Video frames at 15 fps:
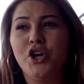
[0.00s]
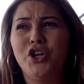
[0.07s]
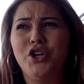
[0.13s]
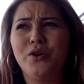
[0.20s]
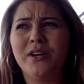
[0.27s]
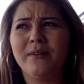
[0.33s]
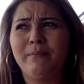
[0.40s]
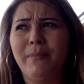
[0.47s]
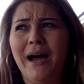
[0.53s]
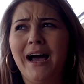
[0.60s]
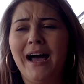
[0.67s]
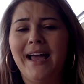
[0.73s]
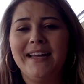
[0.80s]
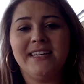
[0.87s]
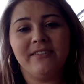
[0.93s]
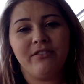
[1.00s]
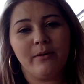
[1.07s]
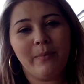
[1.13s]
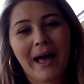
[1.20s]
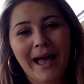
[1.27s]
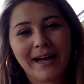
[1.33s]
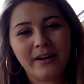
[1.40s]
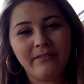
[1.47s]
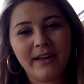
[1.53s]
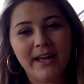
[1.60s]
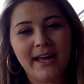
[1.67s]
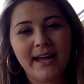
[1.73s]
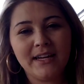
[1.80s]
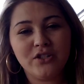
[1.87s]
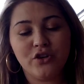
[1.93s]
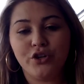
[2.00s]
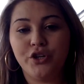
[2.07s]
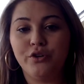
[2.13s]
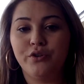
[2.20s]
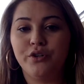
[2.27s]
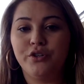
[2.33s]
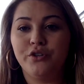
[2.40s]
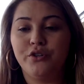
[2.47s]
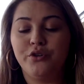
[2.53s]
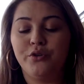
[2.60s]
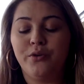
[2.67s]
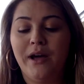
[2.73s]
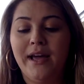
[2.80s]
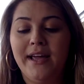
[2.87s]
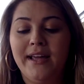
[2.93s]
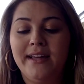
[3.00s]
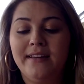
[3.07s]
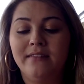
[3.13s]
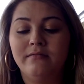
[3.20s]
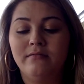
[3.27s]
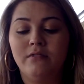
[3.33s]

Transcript: You could buy a different pack of eggs, or you could do a